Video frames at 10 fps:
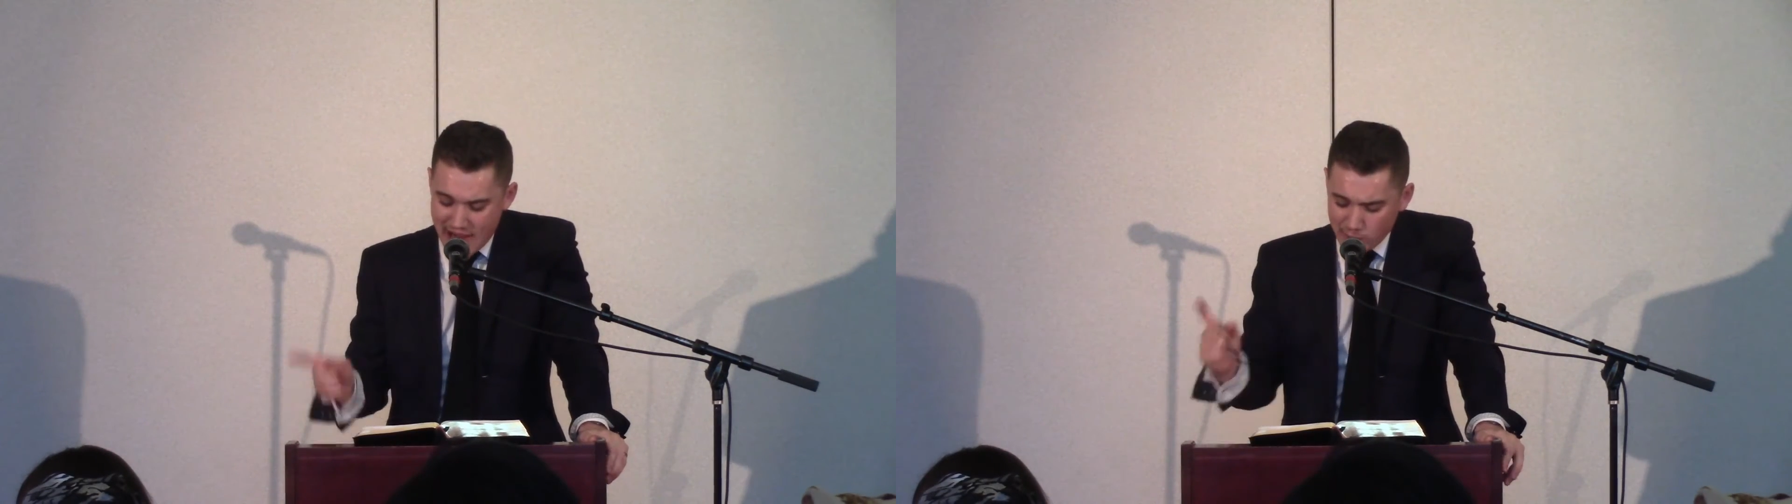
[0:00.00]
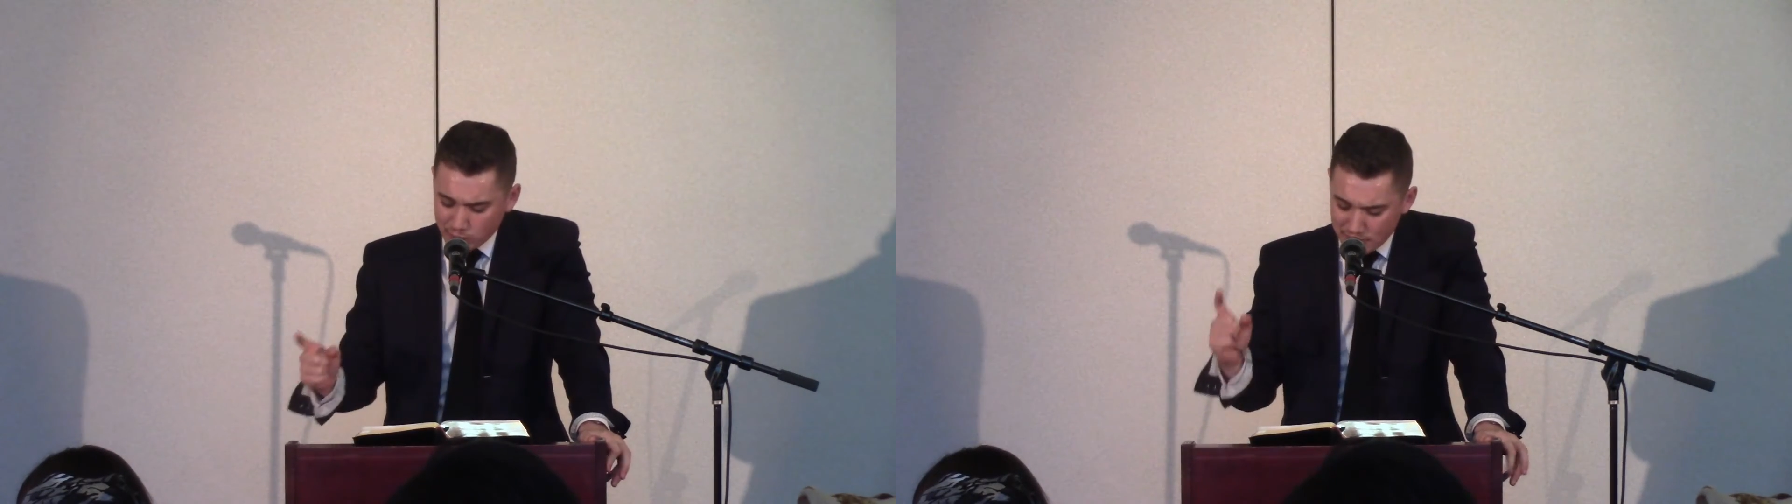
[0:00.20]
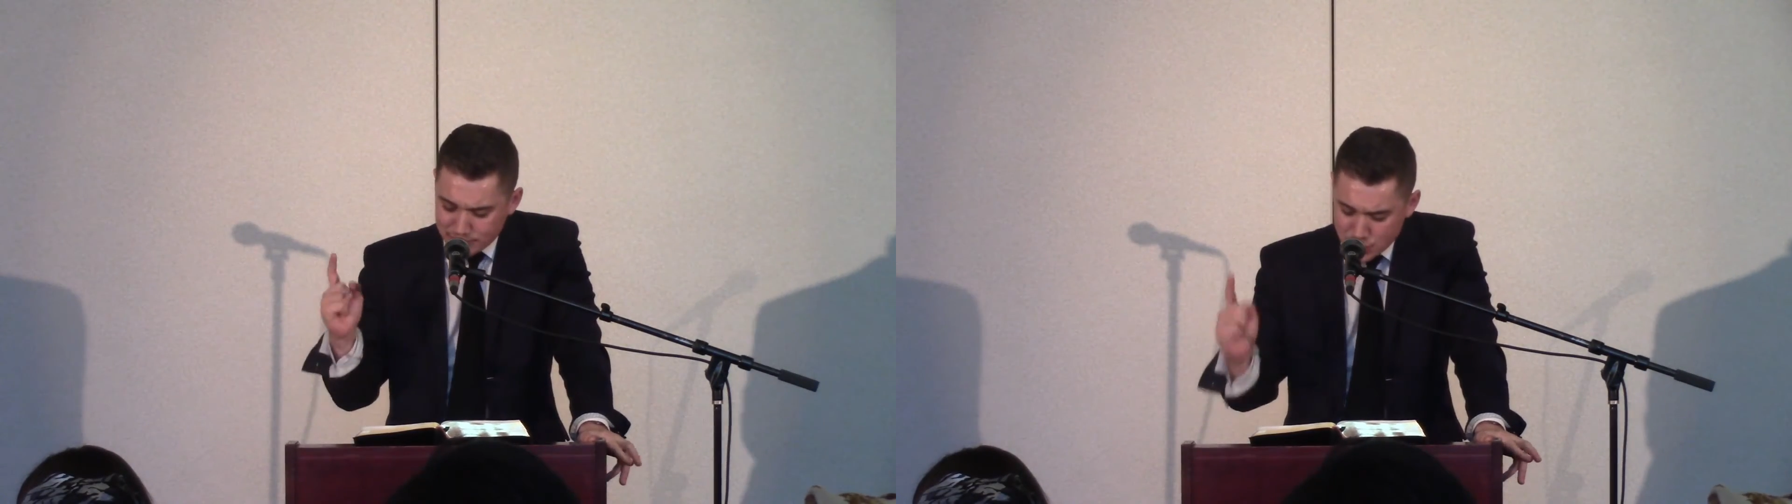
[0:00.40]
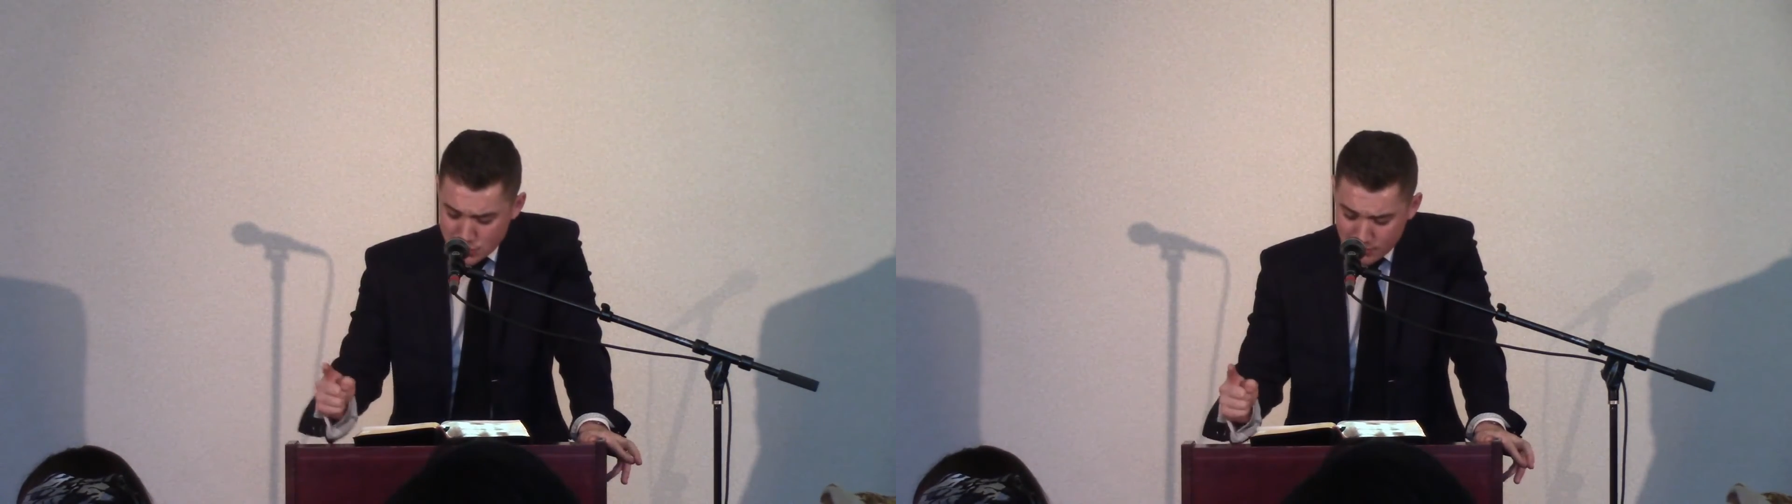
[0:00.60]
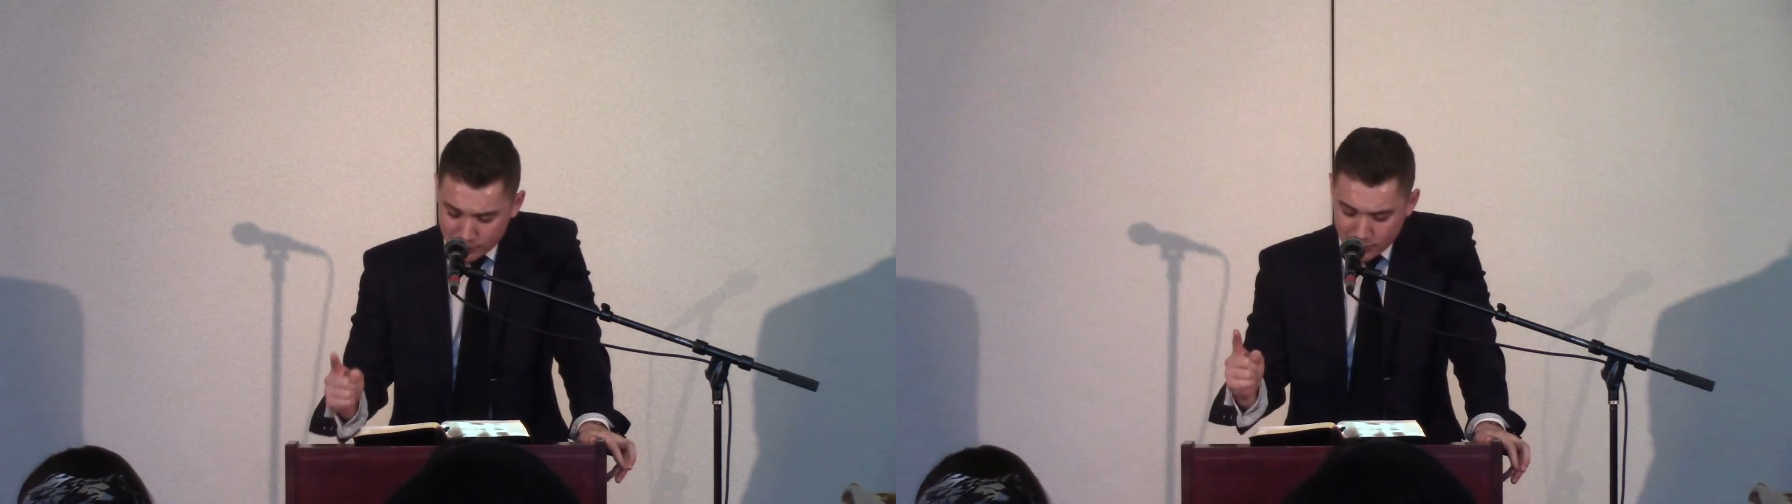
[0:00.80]
I will
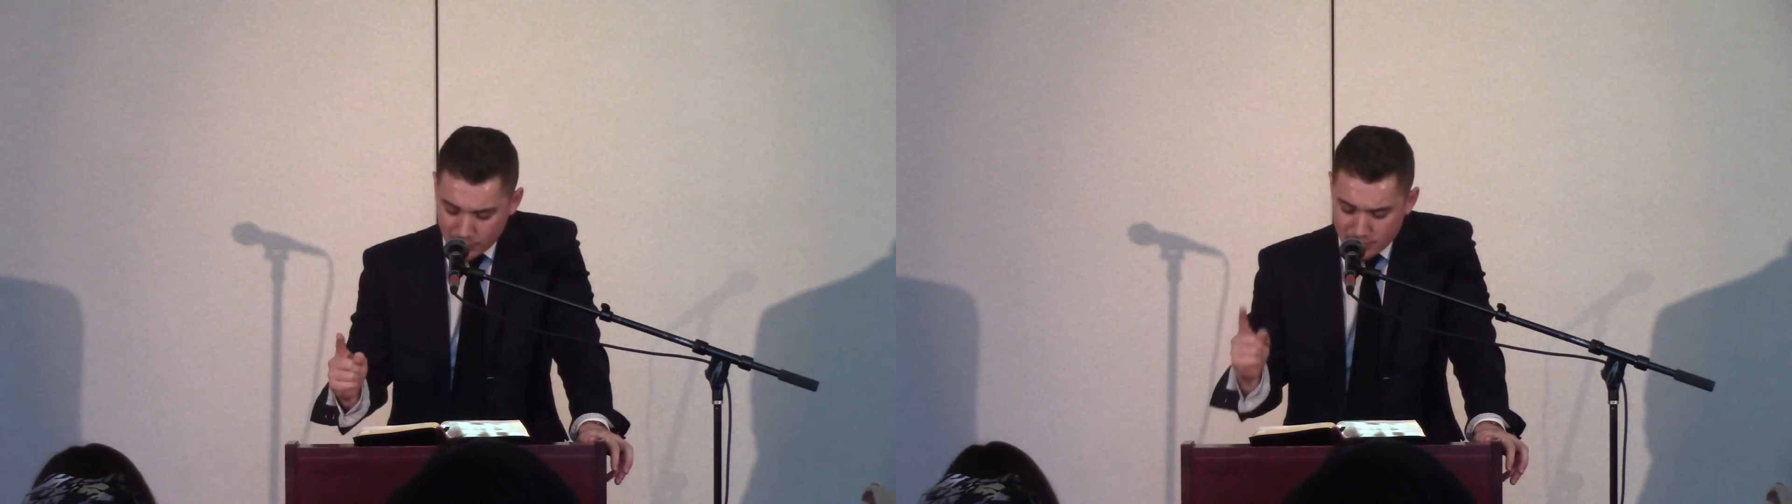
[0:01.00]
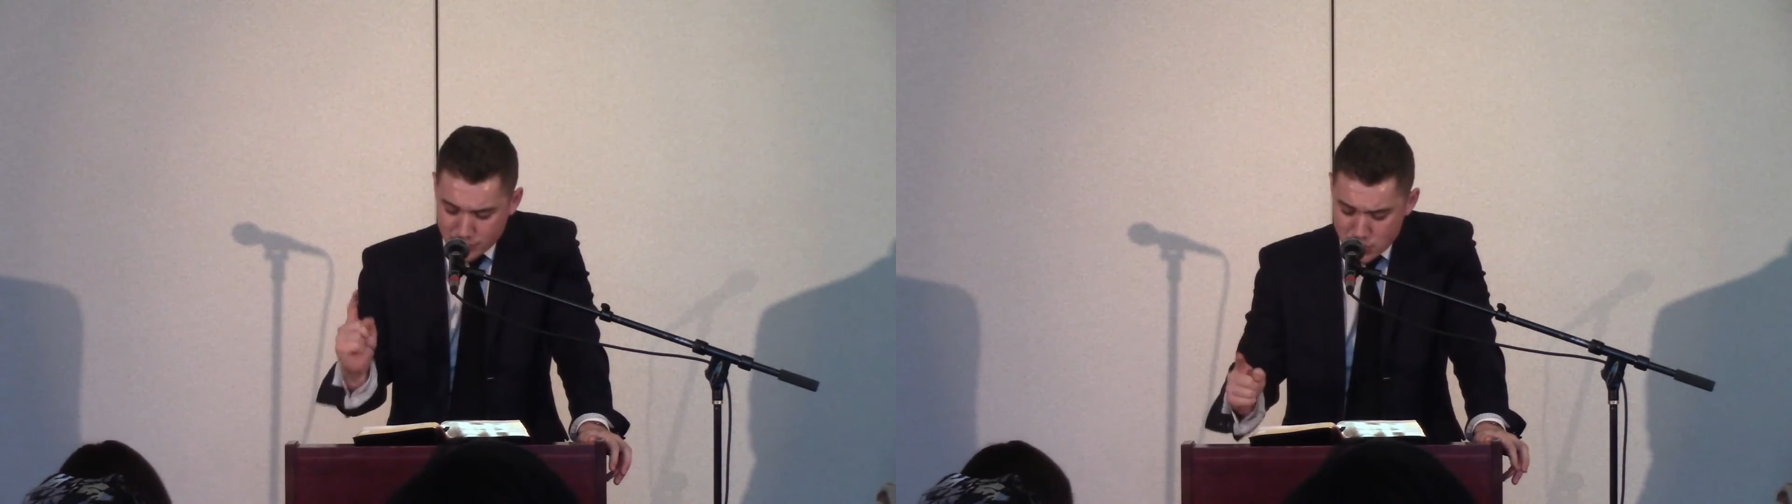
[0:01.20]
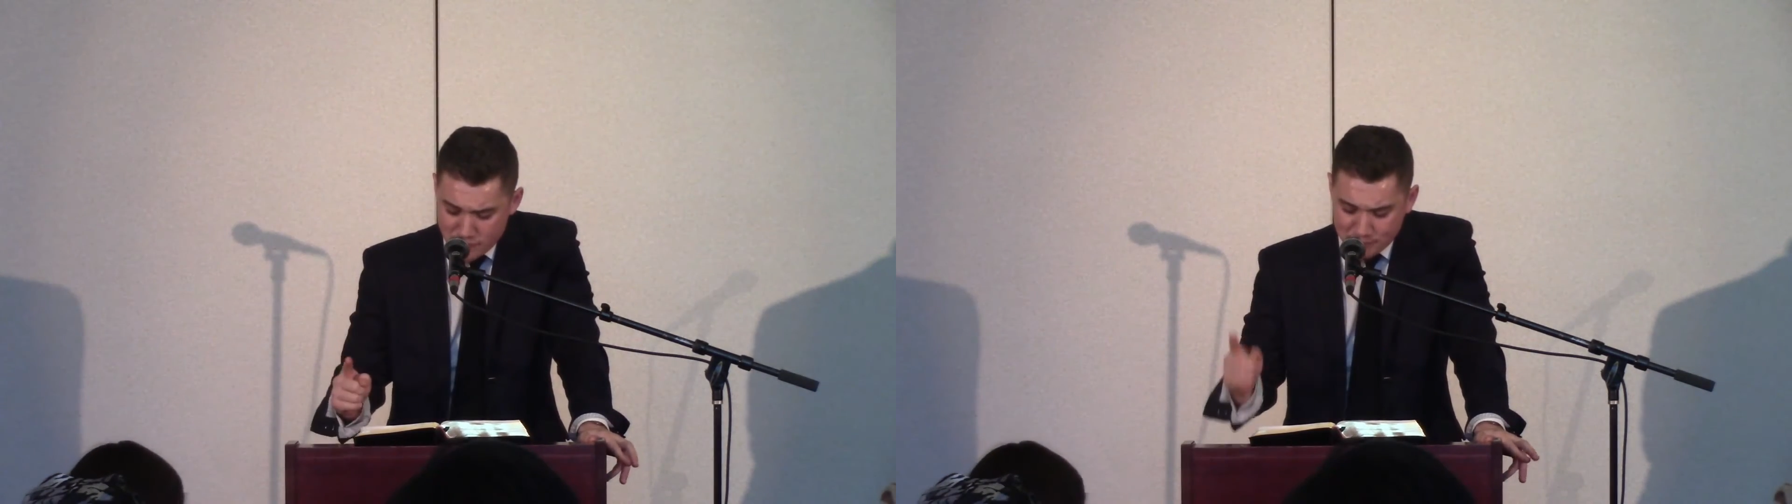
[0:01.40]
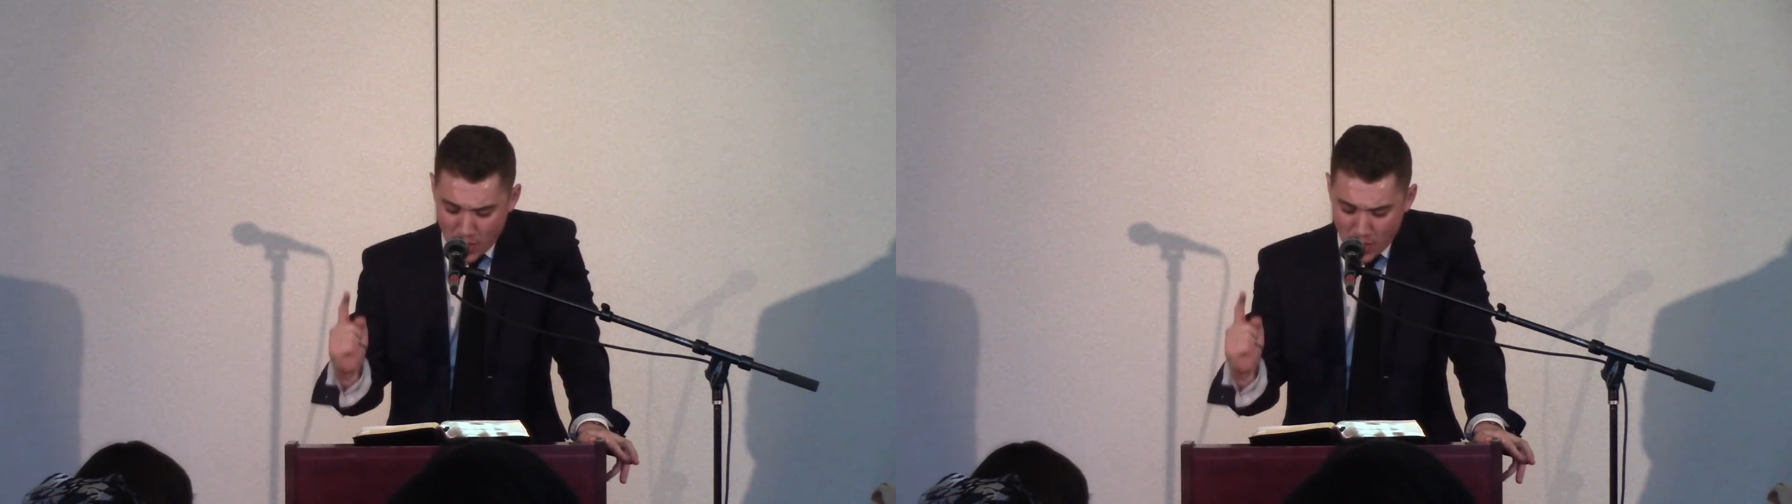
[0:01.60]
remove